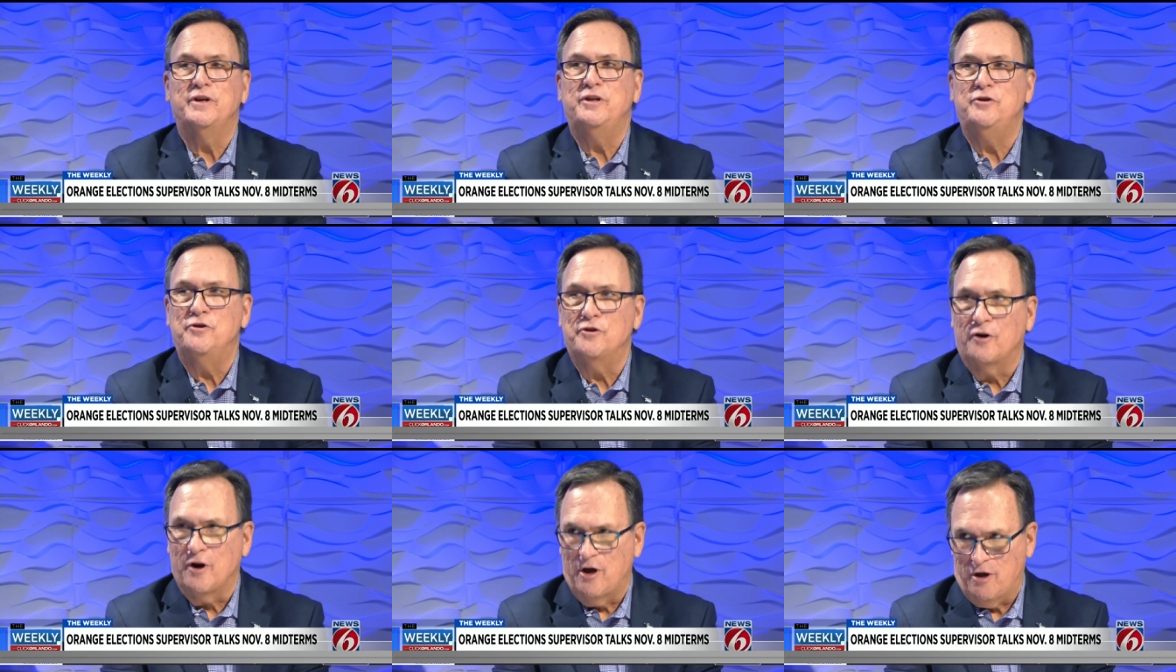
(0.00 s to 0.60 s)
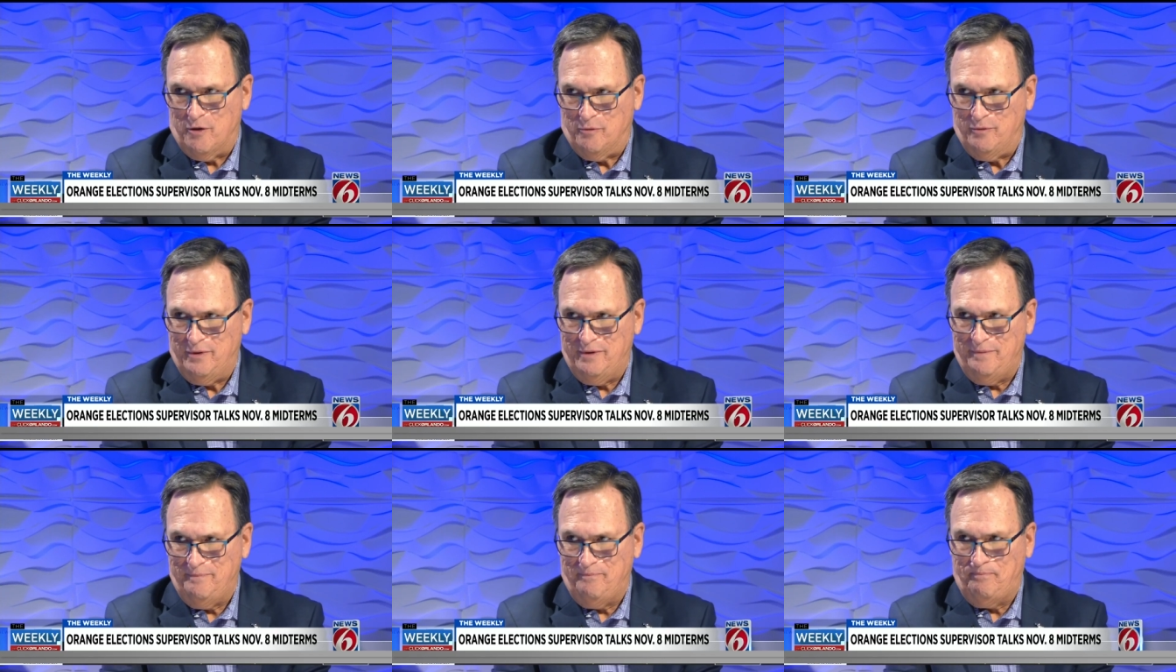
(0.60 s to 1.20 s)
in your own.
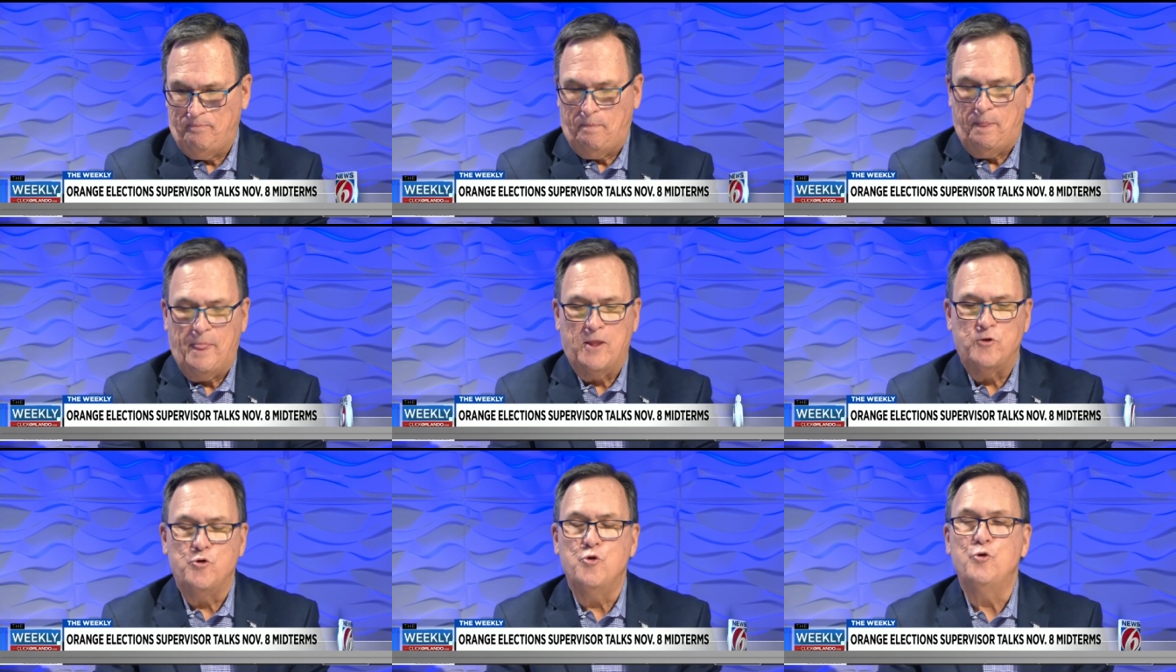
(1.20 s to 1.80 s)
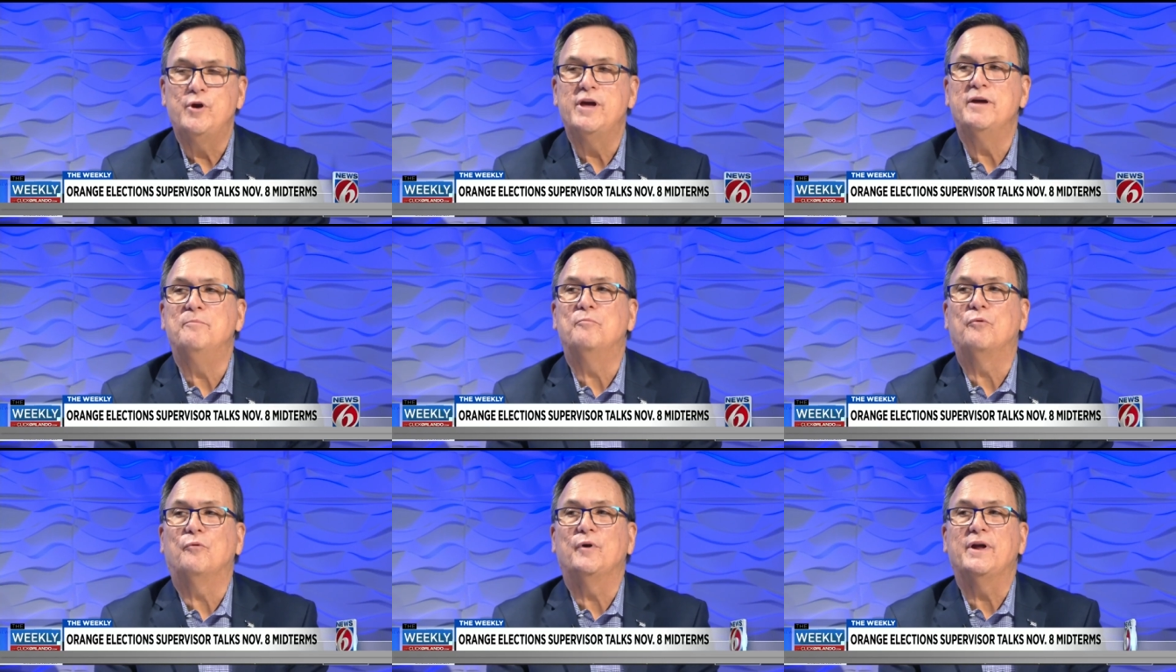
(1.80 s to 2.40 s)
Okay. You can
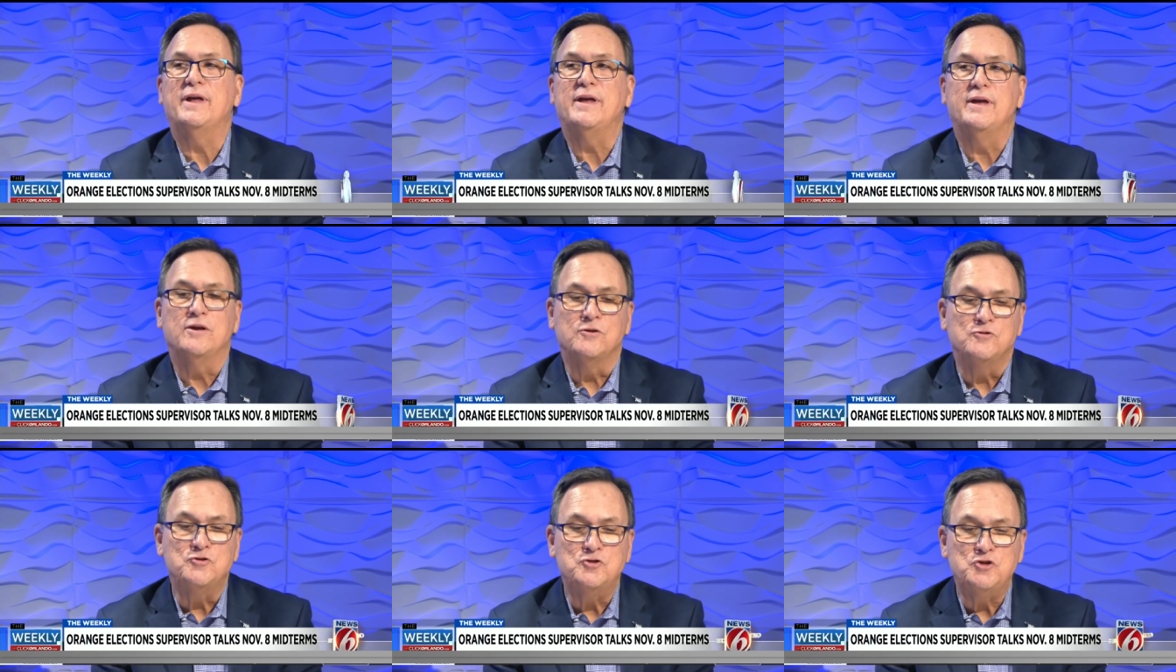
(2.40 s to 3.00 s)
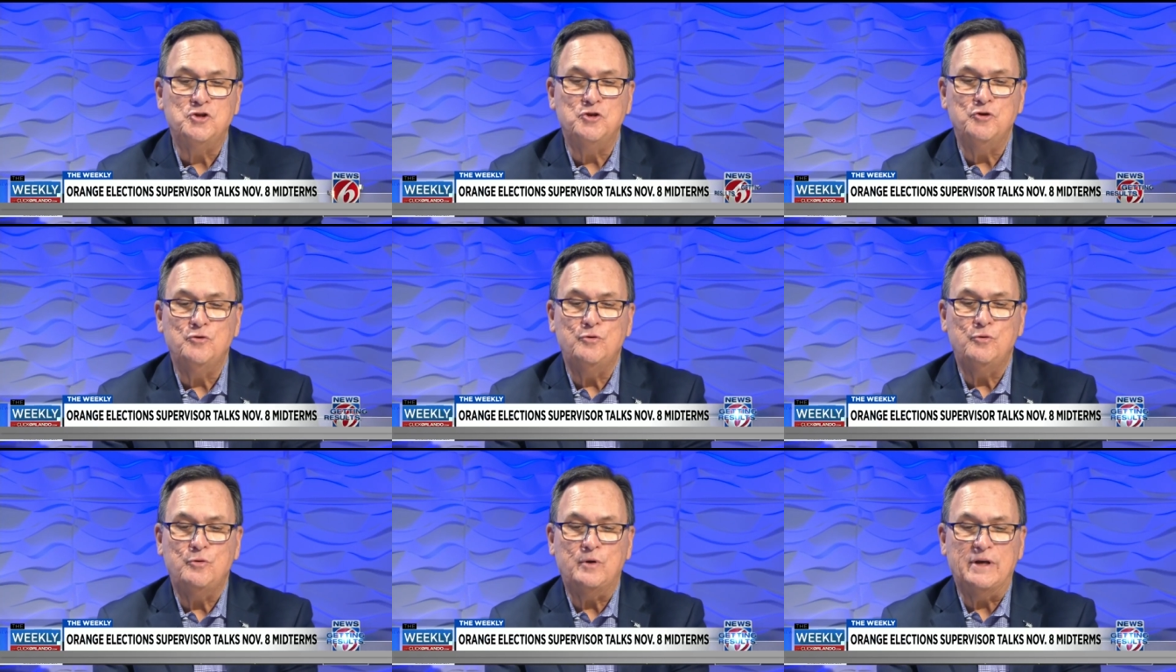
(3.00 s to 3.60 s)
bring
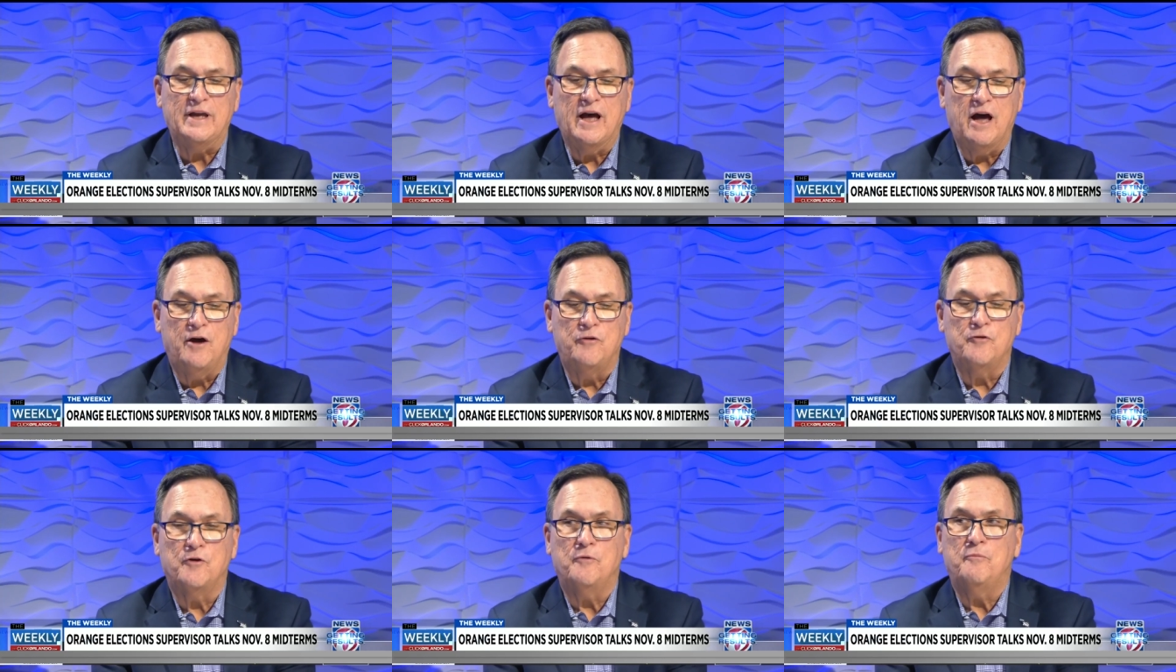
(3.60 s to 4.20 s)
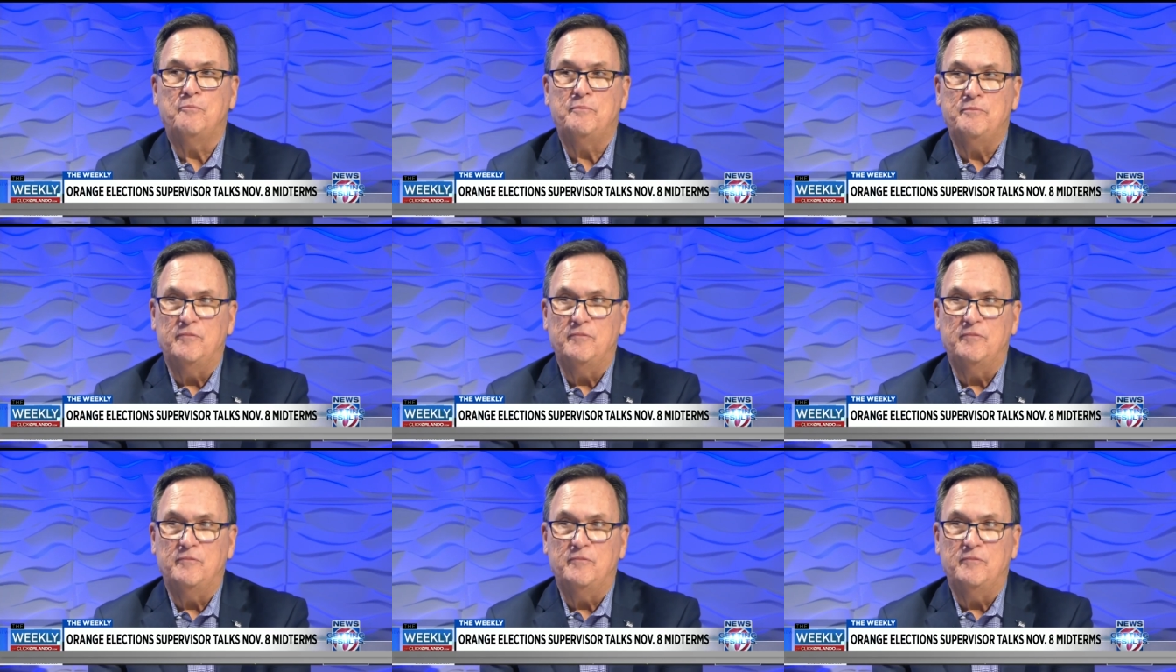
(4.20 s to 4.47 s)
two other